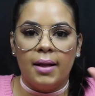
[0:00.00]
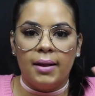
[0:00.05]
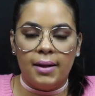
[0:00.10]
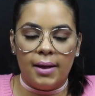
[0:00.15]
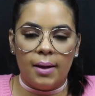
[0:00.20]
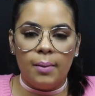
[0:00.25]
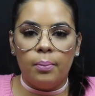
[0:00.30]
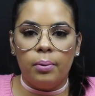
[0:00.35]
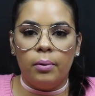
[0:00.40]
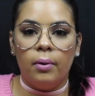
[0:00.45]

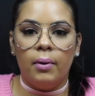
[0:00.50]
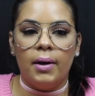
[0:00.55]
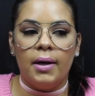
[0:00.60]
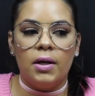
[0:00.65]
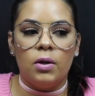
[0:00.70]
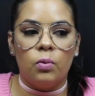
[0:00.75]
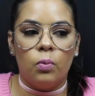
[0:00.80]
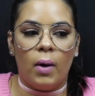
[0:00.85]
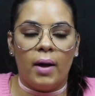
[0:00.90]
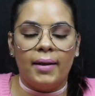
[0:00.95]
the
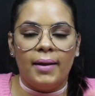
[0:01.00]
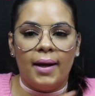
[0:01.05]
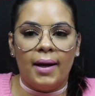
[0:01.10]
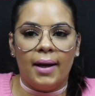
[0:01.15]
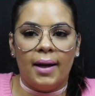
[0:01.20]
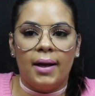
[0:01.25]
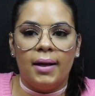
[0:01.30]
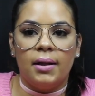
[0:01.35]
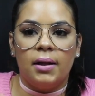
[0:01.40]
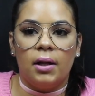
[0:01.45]
employees when they
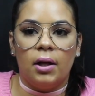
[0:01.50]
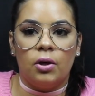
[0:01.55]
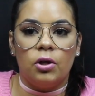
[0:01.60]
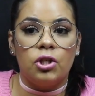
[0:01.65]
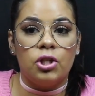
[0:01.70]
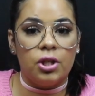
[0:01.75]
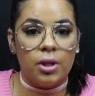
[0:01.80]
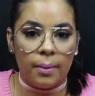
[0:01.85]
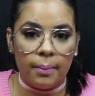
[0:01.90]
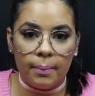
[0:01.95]
get their
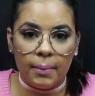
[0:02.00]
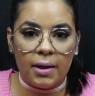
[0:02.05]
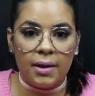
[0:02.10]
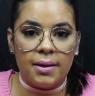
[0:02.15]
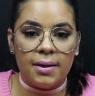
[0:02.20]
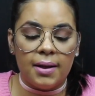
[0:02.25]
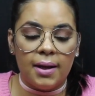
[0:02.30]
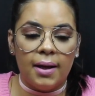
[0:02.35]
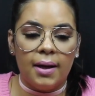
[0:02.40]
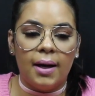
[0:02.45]

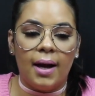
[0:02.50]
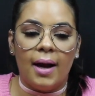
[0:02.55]
shipments in,